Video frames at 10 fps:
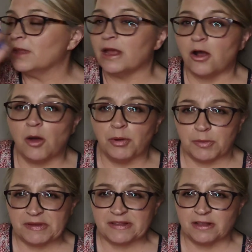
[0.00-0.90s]
like
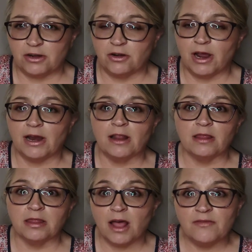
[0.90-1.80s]
all-purpose cleaner, and I
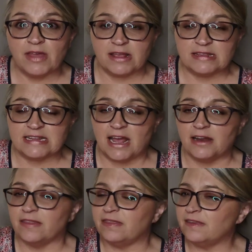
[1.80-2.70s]
love that
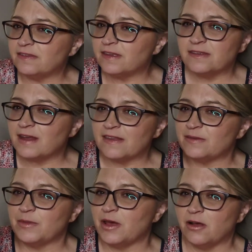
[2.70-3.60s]
scent. This does not
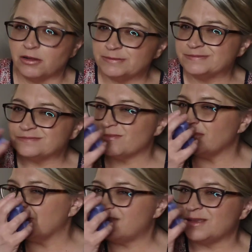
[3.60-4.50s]
smell
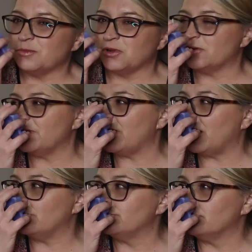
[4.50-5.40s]
similar to
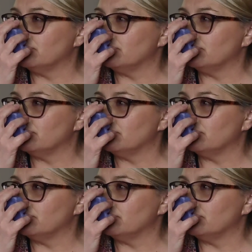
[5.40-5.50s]
that.